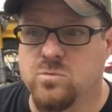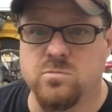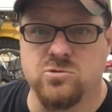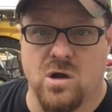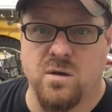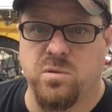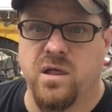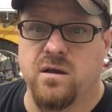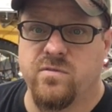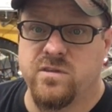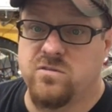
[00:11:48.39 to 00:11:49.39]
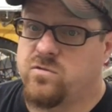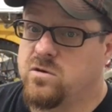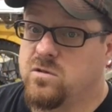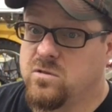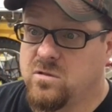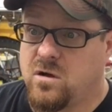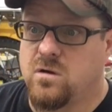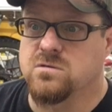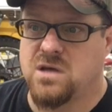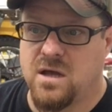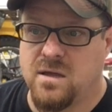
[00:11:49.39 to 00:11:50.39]
We've been trying to plan on this for a
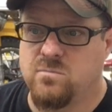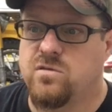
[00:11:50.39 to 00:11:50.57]
long time,